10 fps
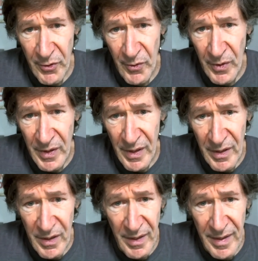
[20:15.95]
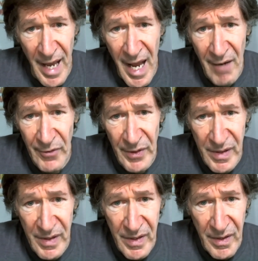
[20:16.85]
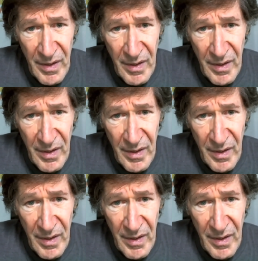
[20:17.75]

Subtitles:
to as an average